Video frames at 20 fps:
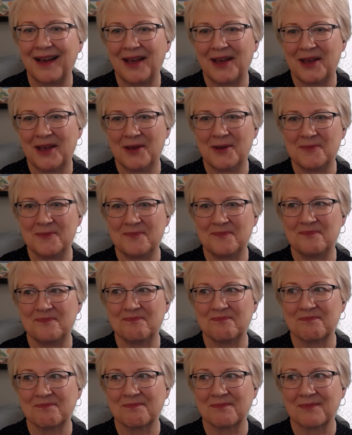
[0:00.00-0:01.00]

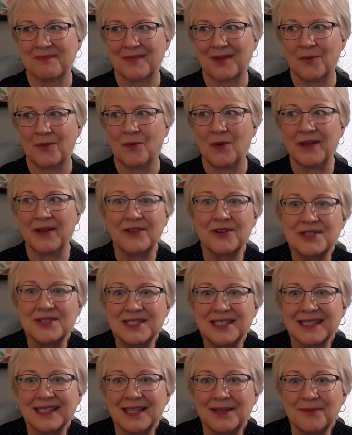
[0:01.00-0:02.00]
um, what they're
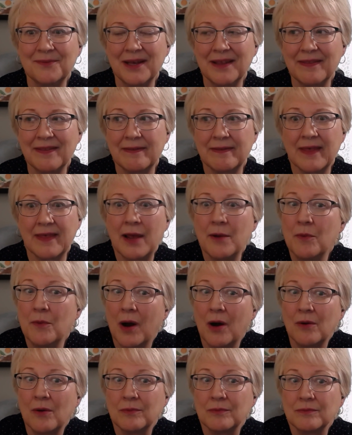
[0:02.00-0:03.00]
dealing with, they
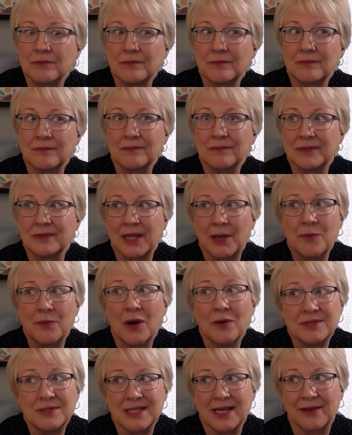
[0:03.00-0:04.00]
won't they
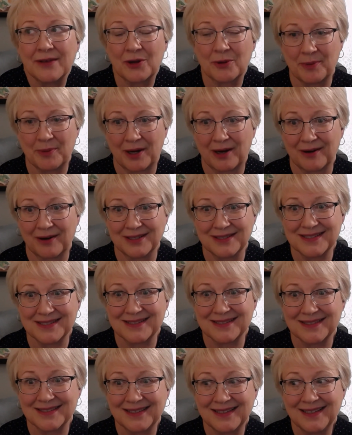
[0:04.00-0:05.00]
won't tell their
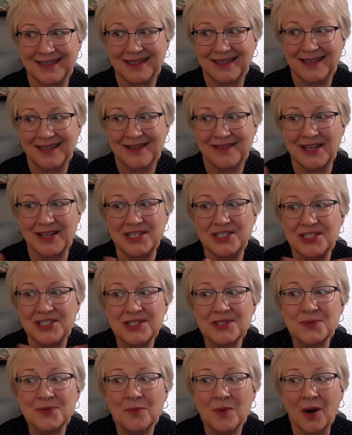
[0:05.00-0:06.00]
parents. They
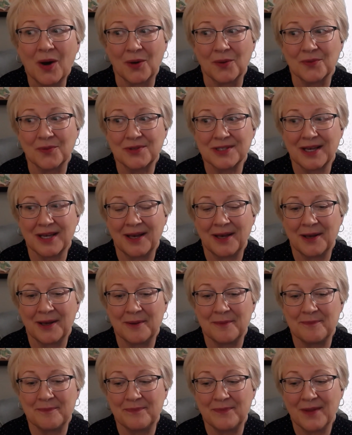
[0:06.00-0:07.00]
just won't.
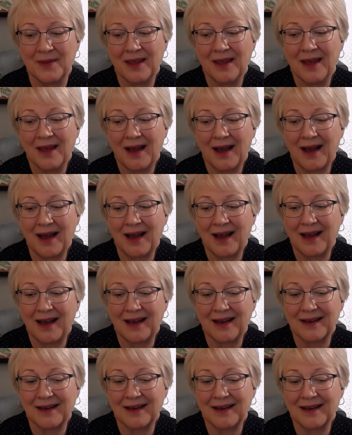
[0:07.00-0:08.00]
Um,
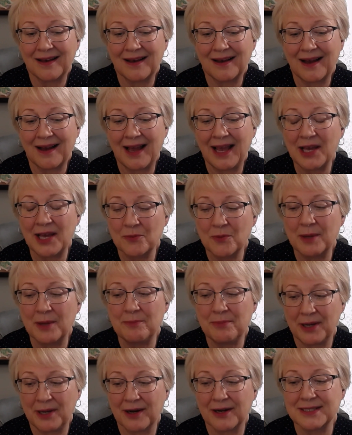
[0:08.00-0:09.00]
uh, I had
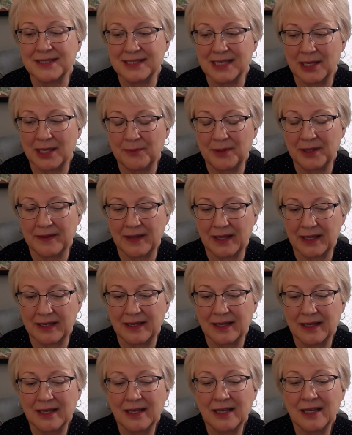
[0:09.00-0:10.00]
one parent tell me
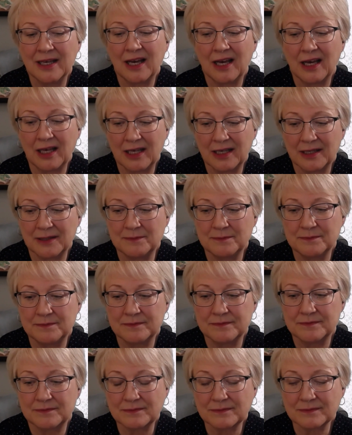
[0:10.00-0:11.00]
that um,
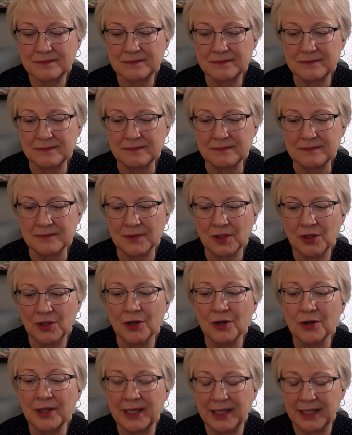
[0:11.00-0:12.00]

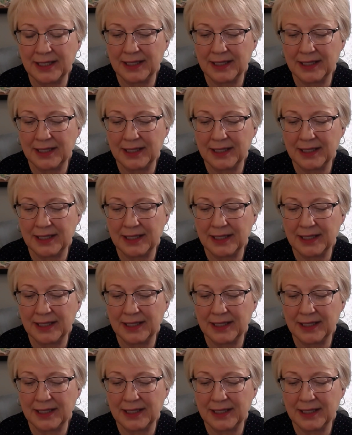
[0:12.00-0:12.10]
her